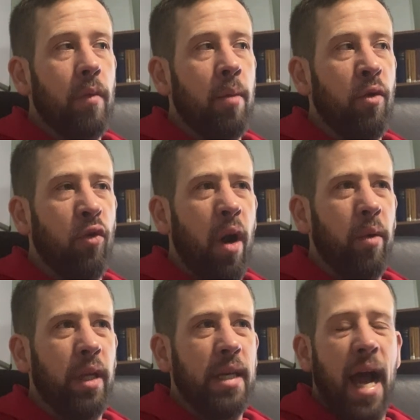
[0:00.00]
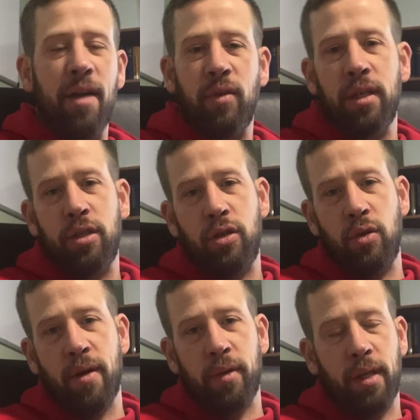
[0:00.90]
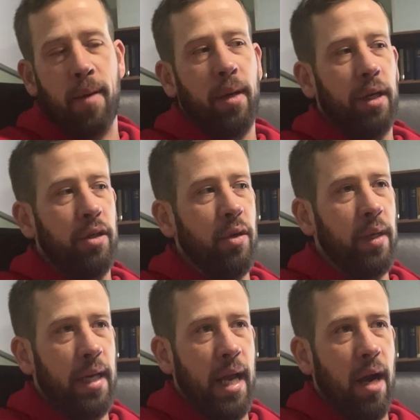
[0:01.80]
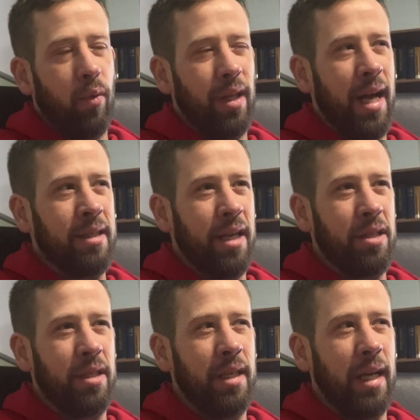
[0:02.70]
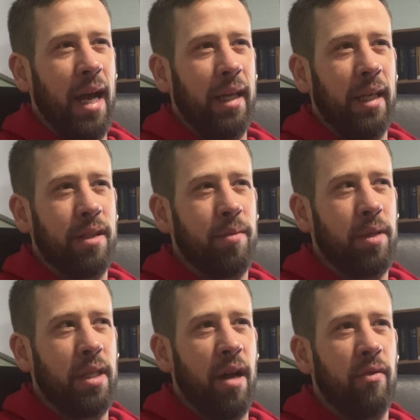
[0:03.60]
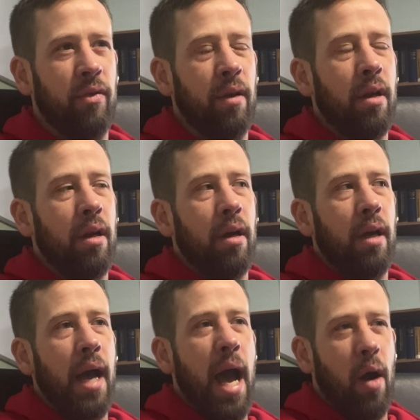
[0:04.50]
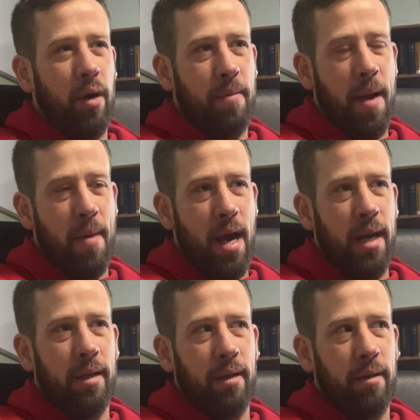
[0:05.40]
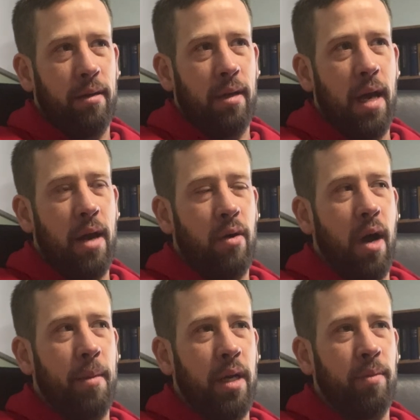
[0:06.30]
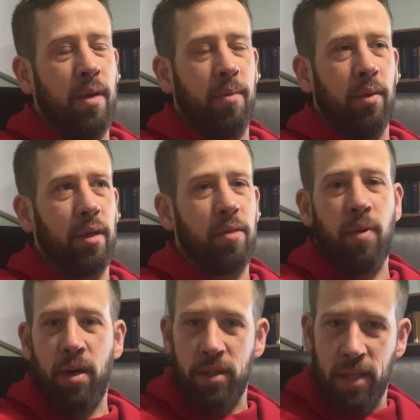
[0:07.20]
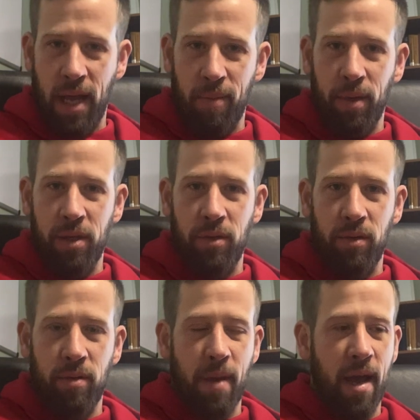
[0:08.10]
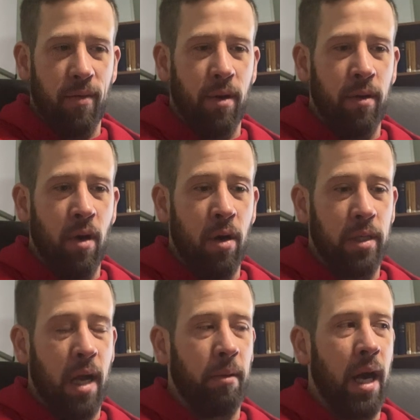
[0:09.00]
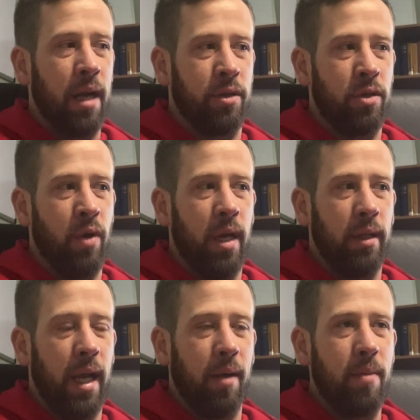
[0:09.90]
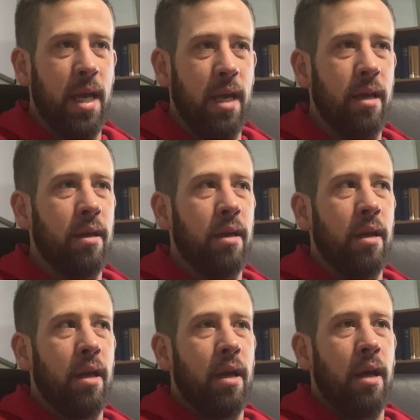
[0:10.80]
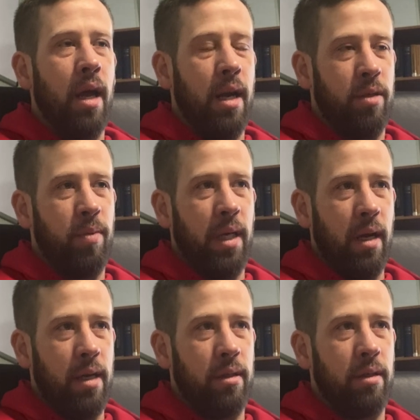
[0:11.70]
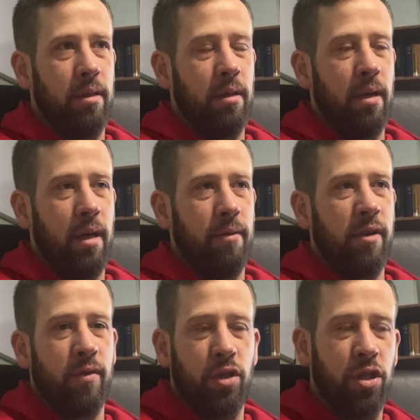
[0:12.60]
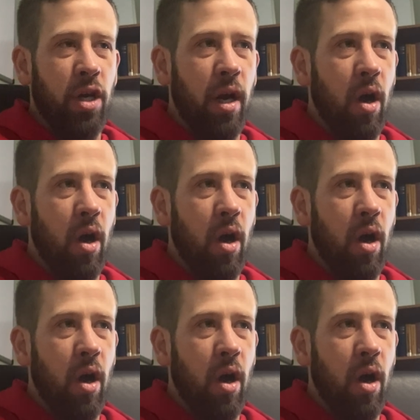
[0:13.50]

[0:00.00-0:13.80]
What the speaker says: before I really dive into everything I'm going to do today, I realize I just need to kind of get some stuff out of my mind. I don't know how many people experience that, but you may have a hard time concentrating like me. And it's because if you ever shut